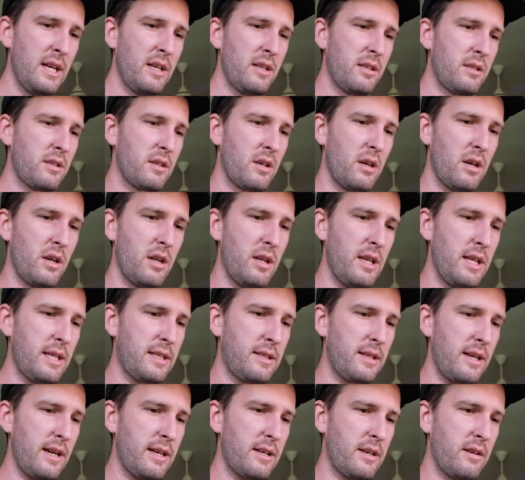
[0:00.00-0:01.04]
So
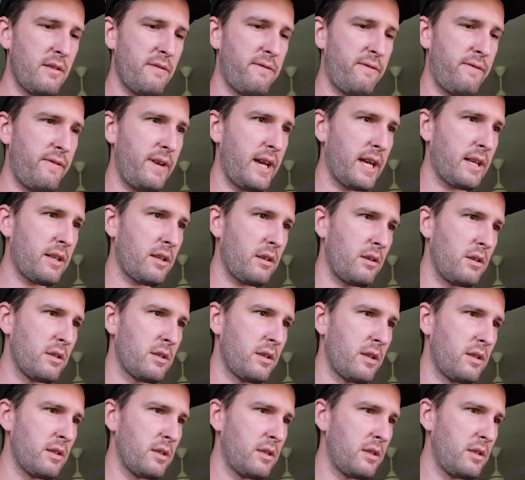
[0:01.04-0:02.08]
let's add an effect
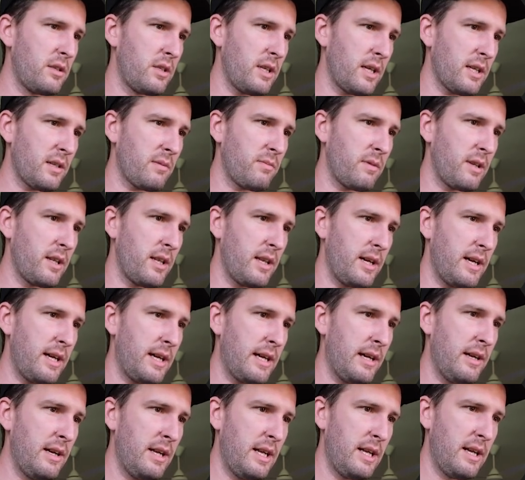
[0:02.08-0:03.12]
onto this adjustment
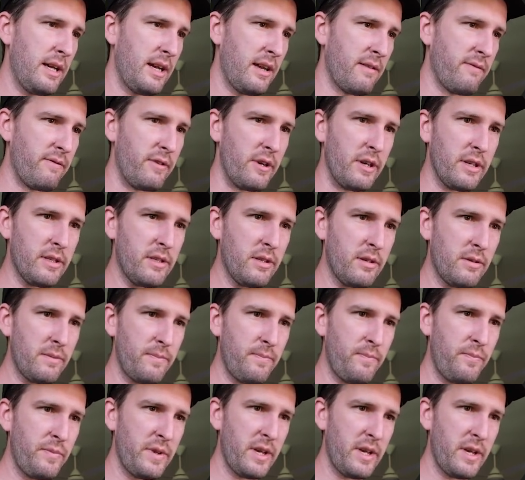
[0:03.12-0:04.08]
layer, invert.